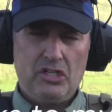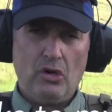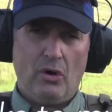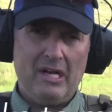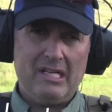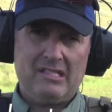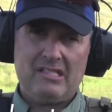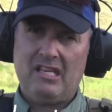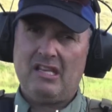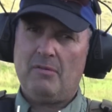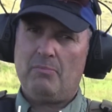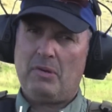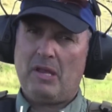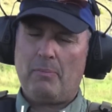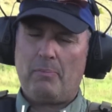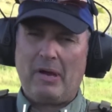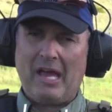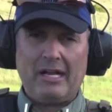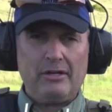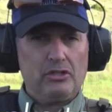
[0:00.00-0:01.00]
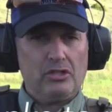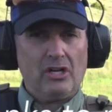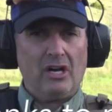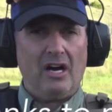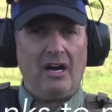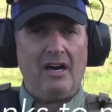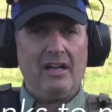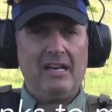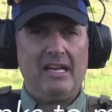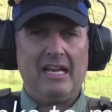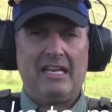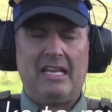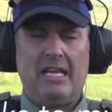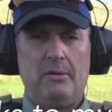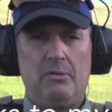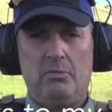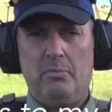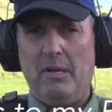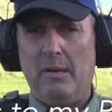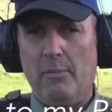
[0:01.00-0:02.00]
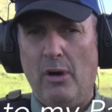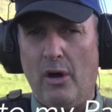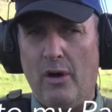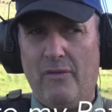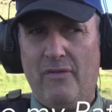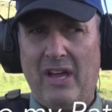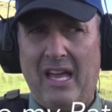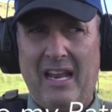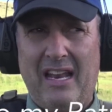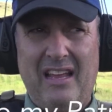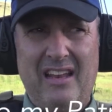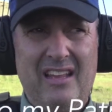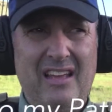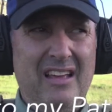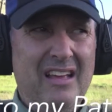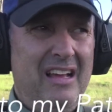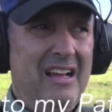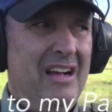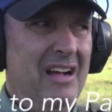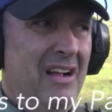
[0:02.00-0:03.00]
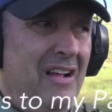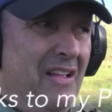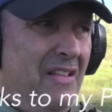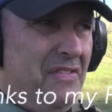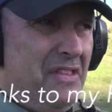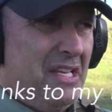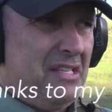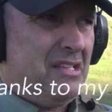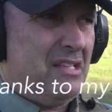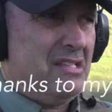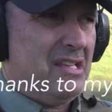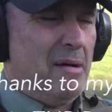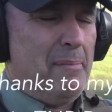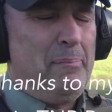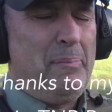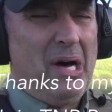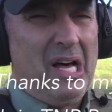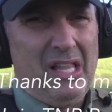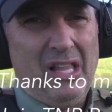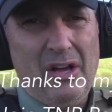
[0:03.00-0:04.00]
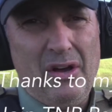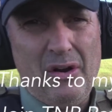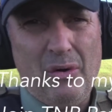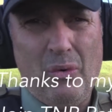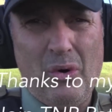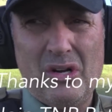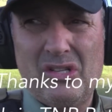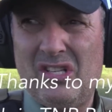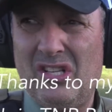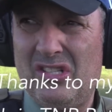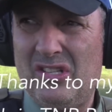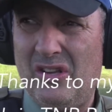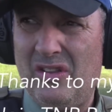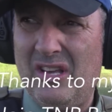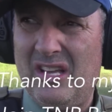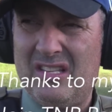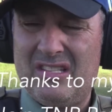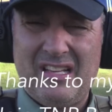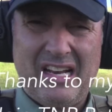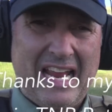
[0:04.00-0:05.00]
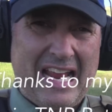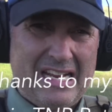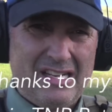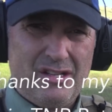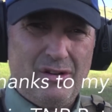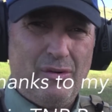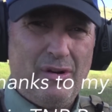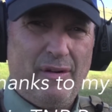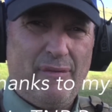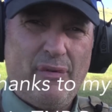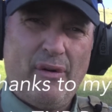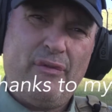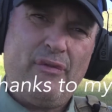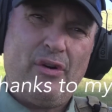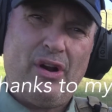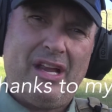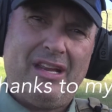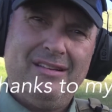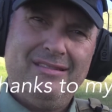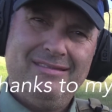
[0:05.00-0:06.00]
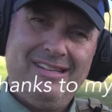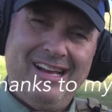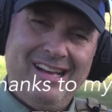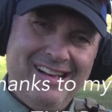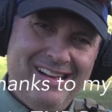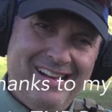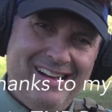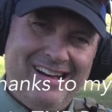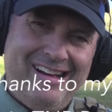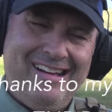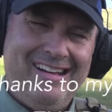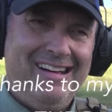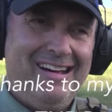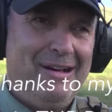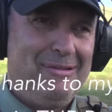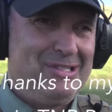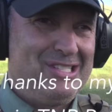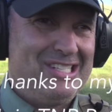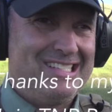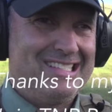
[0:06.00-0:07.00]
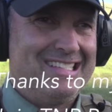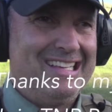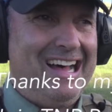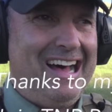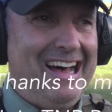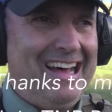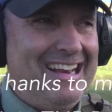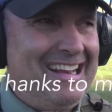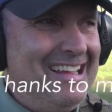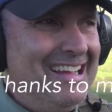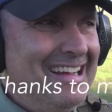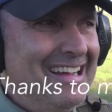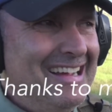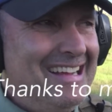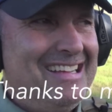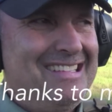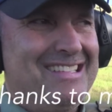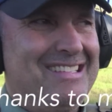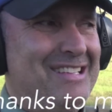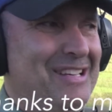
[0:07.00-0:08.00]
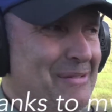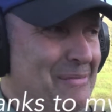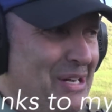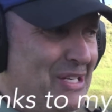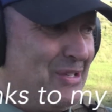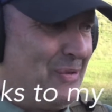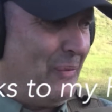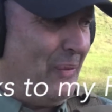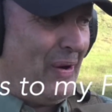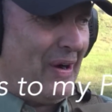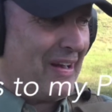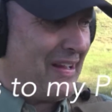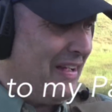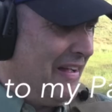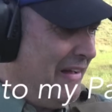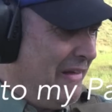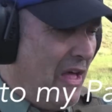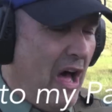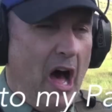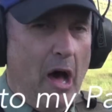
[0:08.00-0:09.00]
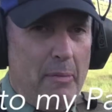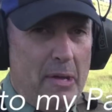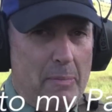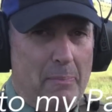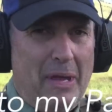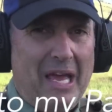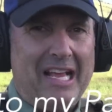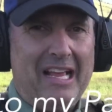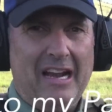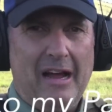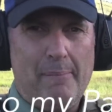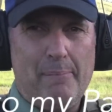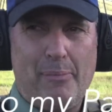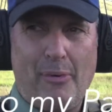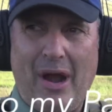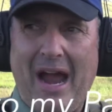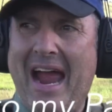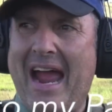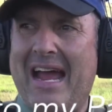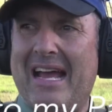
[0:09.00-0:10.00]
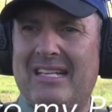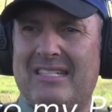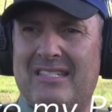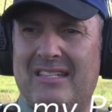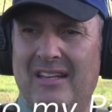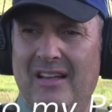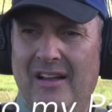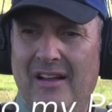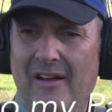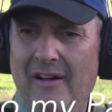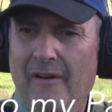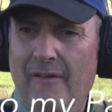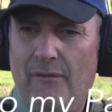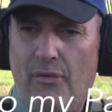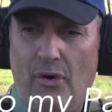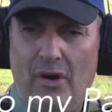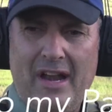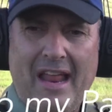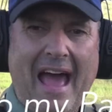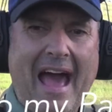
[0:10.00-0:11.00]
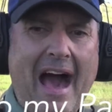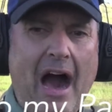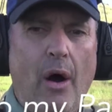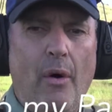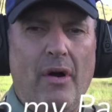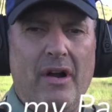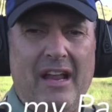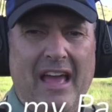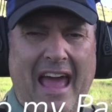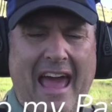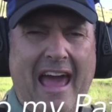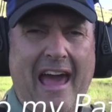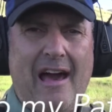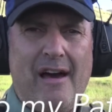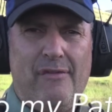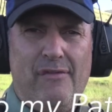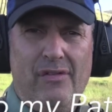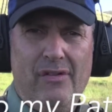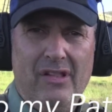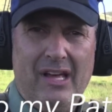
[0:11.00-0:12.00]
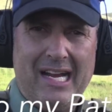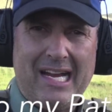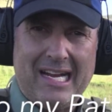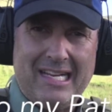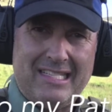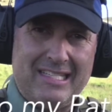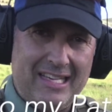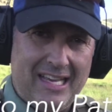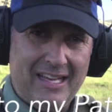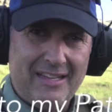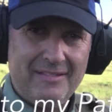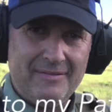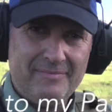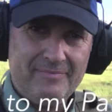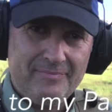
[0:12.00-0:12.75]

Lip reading: Join TMP Patreon. It keeps me motivated. This is a buttload of work to do this, and I ain't doing it for free. I'm just not. It's too much work. I'll be picking up brass for an hour and a half, like I said.